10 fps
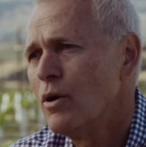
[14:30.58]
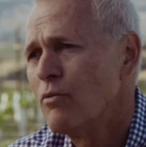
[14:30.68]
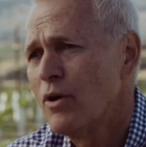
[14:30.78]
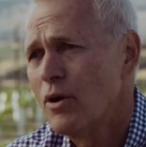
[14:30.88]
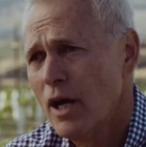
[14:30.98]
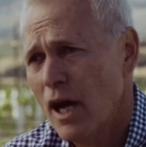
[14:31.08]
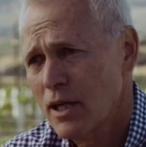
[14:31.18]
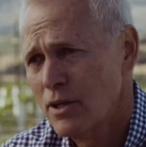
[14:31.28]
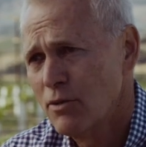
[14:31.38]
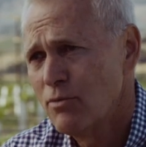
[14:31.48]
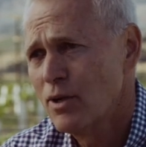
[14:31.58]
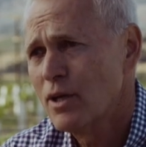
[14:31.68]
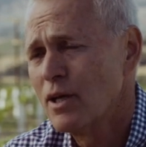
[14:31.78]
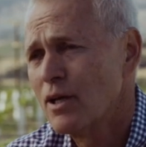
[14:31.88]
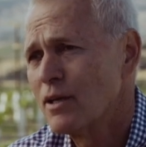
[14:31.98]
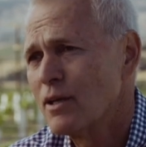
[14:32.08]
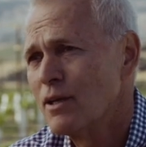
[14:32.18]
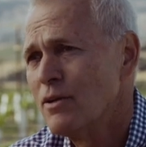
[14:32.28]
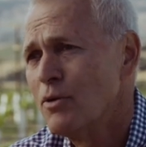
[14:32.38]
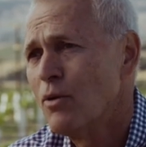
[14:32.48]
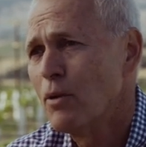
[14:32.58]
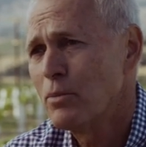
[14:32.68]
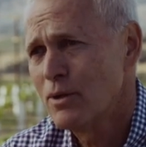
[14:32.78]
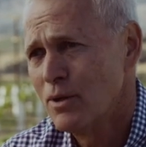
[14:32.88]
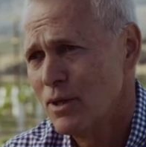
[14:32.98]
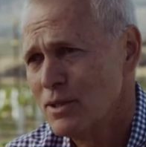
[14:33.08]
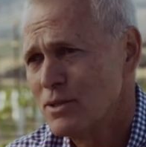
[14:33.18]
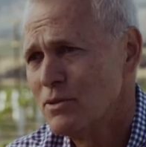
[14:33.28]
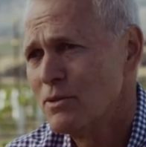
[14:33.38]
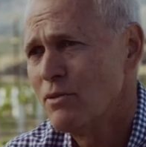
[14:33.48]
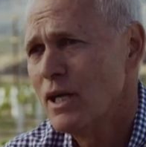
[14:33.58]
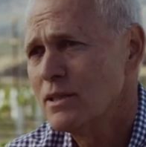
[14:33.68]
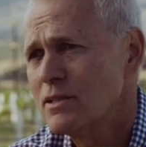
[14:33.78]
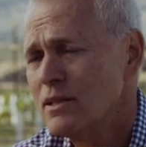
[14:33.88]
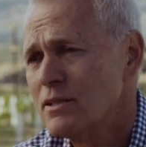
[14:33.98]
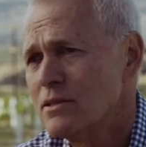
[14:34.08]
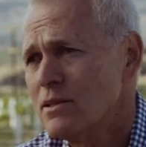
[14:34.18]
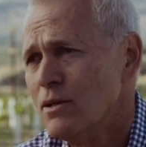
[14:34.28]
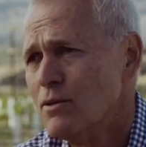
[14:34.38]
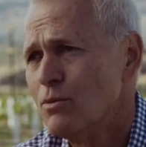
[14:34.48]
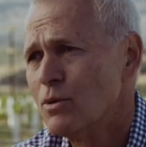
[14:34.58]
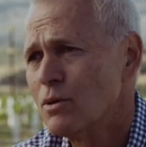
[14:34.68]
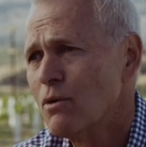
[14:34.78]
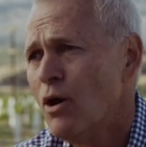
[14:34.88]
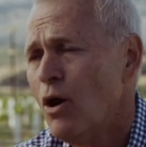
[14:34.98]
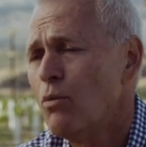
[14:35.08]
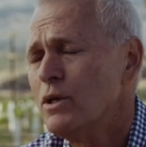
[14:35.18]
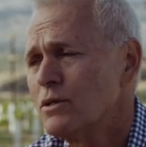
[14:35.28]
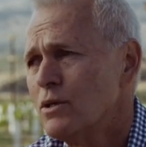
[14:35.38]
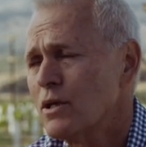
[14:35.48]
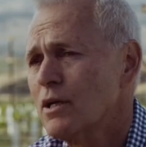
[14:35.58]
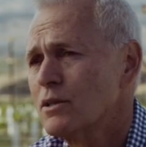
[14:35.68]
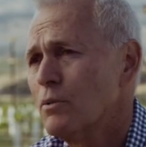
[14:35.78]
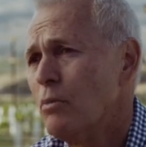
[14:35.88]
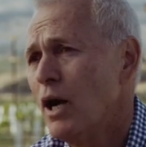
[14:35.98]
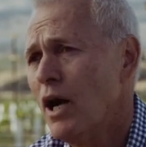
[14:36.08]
We're very active looking at new opportunities to invest, and so we're always looking to